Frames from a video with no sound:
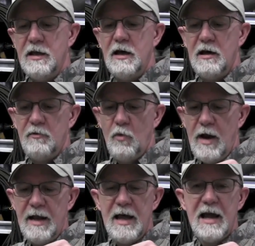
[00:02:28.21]

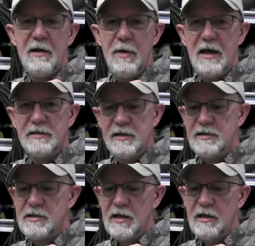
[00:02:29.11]
What I like about
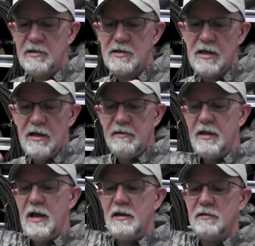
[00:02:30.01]
this is
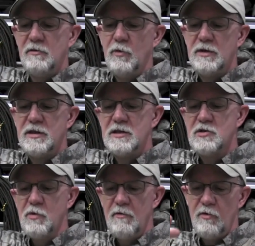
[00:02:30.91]
that with this
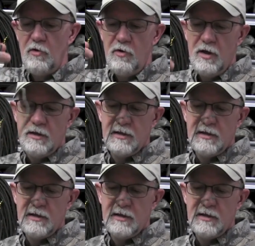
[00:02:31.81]
swivel,